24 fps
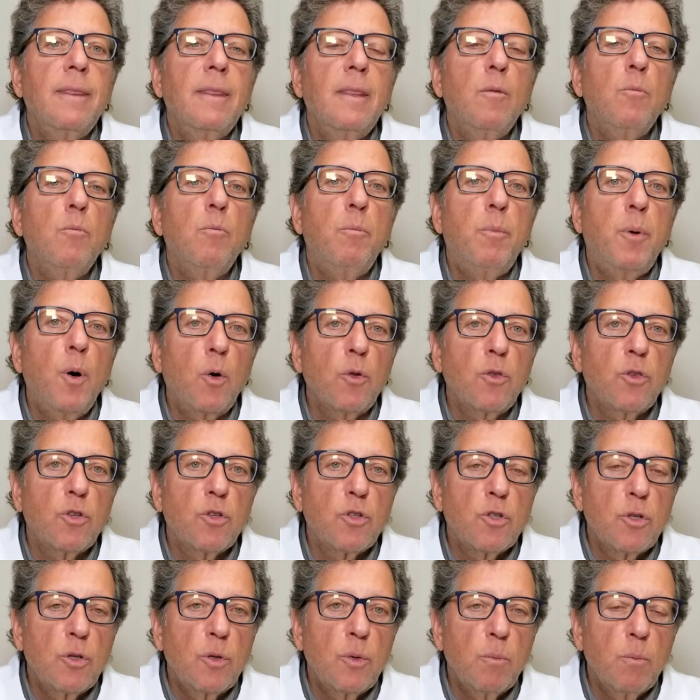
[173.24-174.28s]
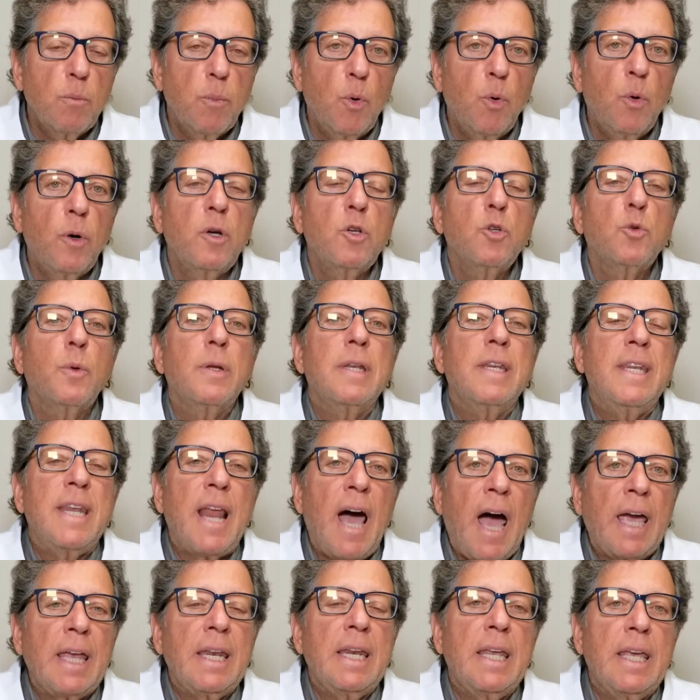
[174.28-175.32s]
both boys were
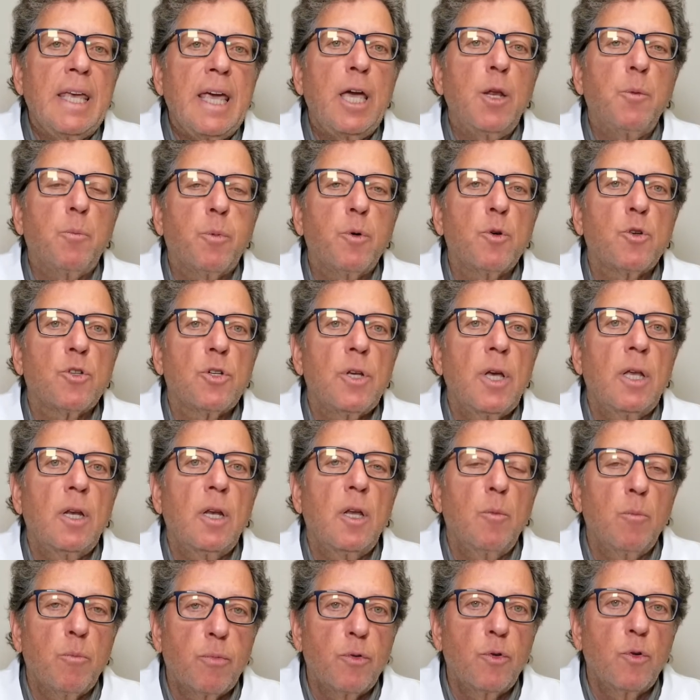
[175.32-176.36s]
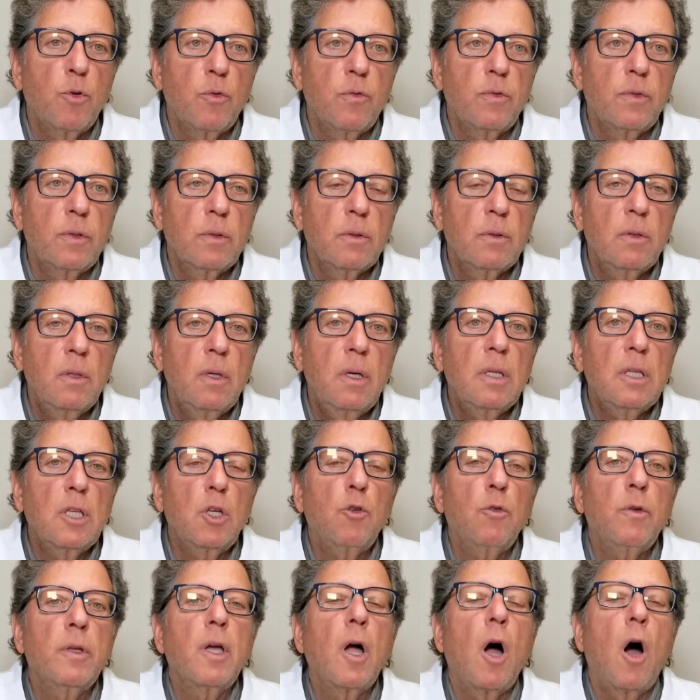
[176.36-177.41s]
98% improved.
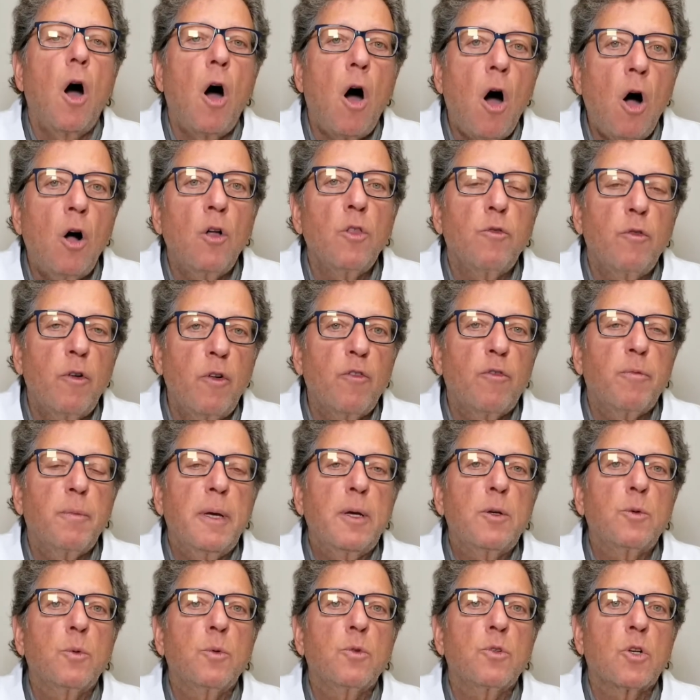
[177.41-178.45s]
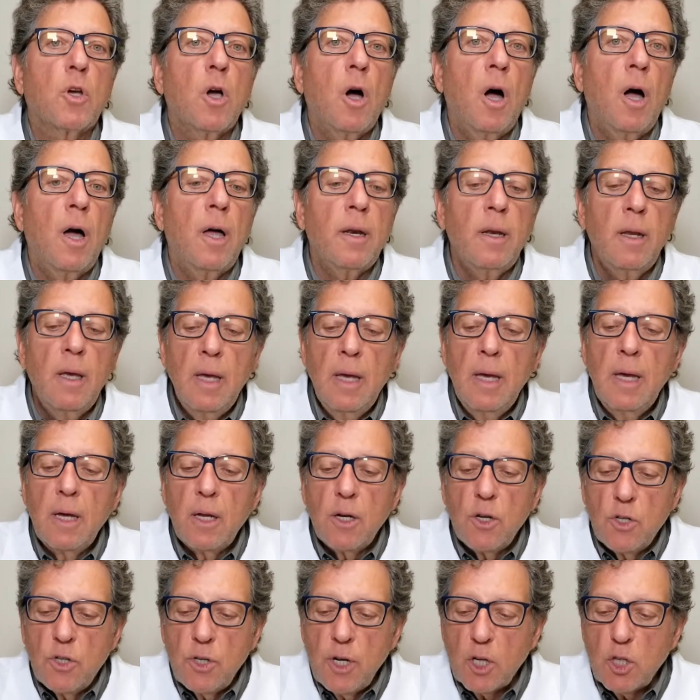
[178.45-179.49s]
Literally all their inflammation was gone
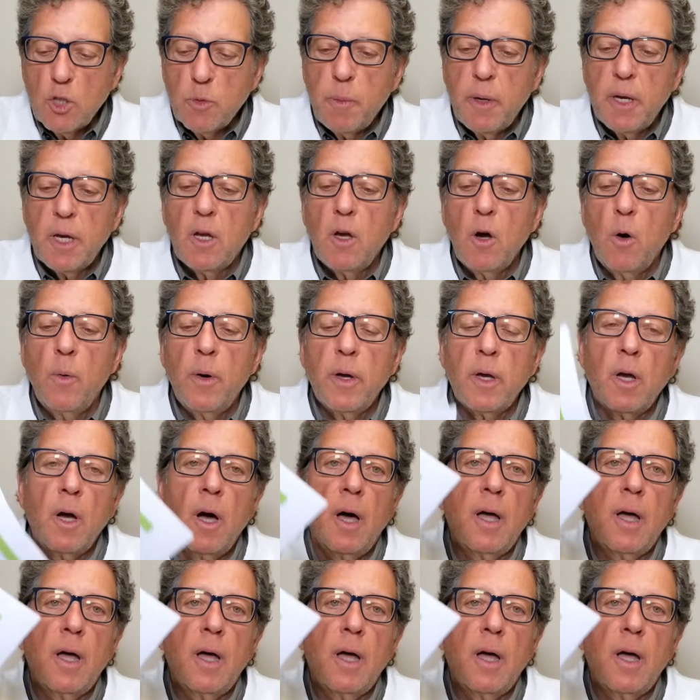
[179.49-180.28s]
just by going on an